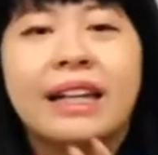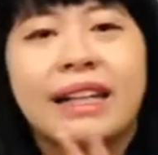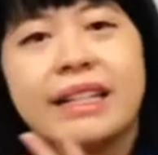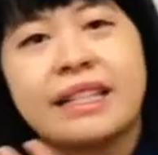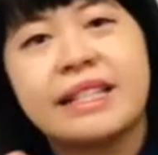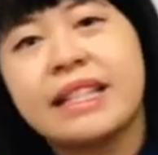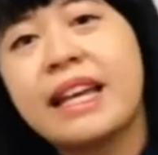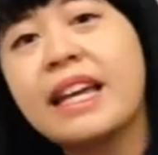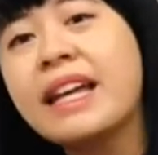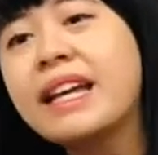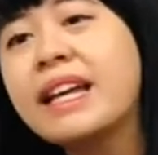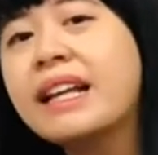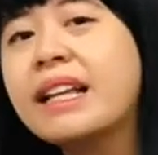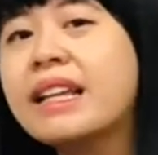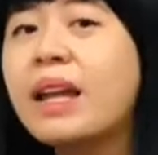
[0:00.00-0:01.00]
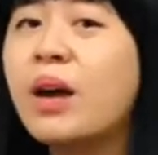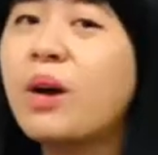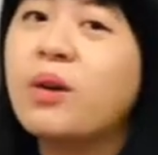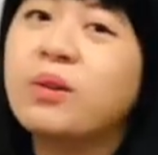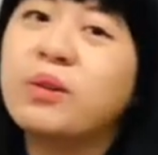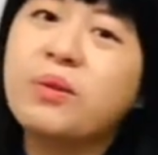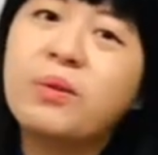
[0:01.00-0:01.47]
Let's say
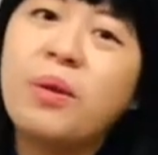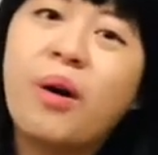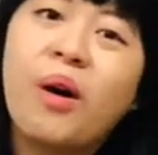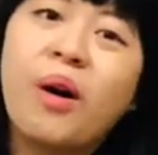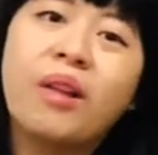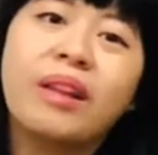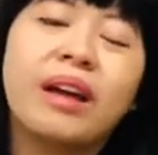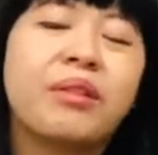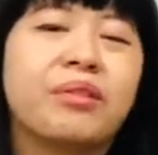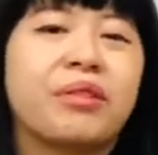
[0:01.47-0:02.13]
hello to all our